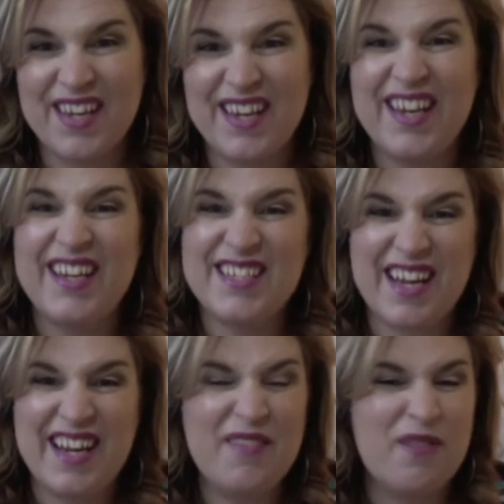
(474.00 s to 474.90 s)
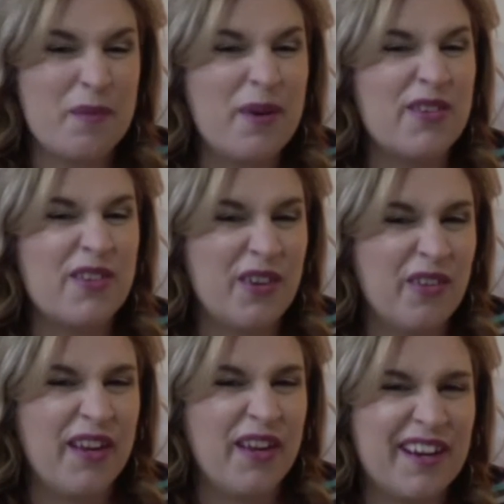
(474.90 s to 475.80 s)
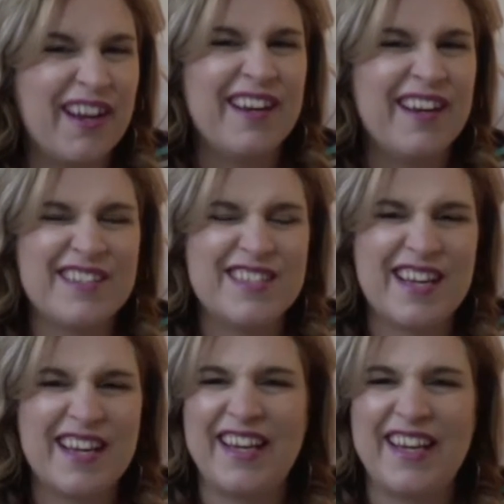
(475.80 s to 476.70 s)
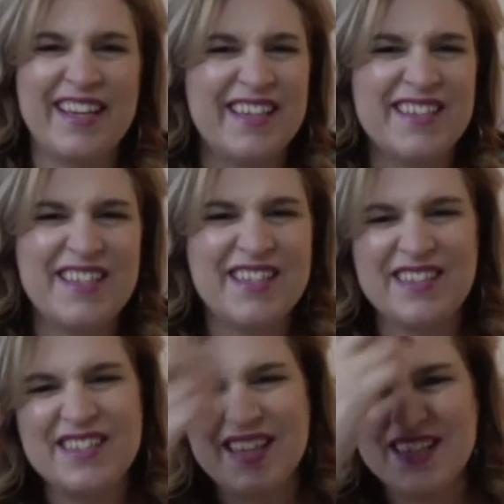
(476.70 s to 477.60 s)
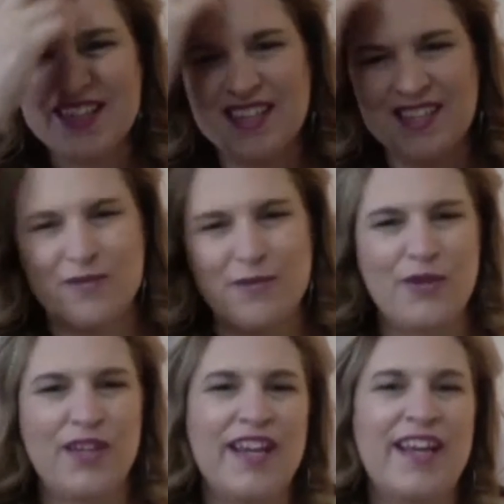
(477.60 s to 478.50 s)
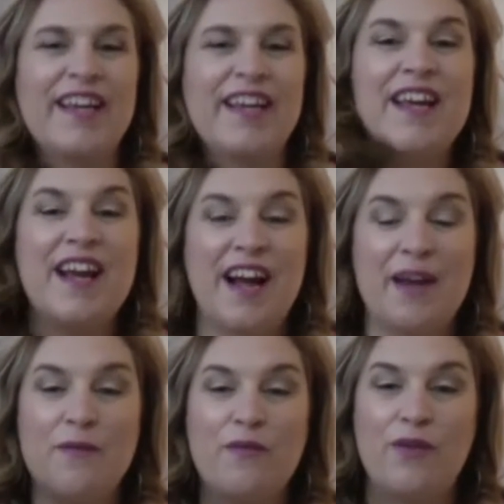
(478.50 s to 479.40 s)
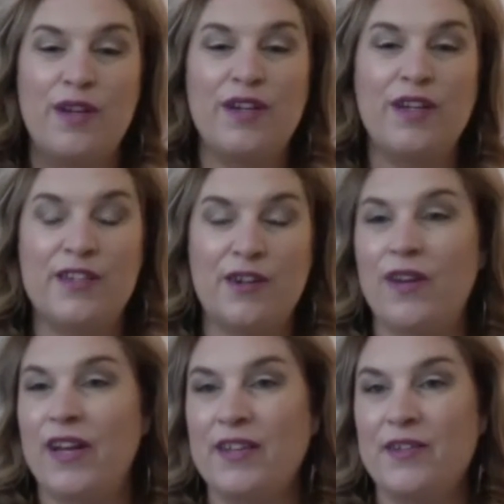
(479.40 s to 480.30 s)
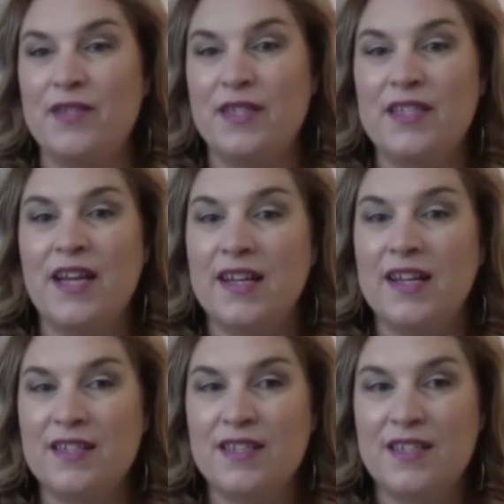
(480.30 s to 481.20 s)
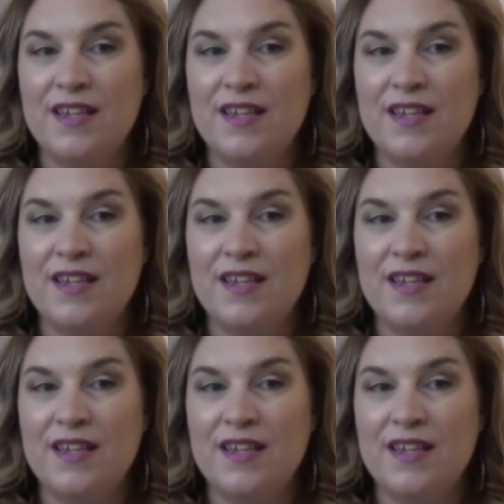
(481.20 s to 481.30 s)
it's kind of a personal thing. I can't say things rudely. Like, I really don't like using text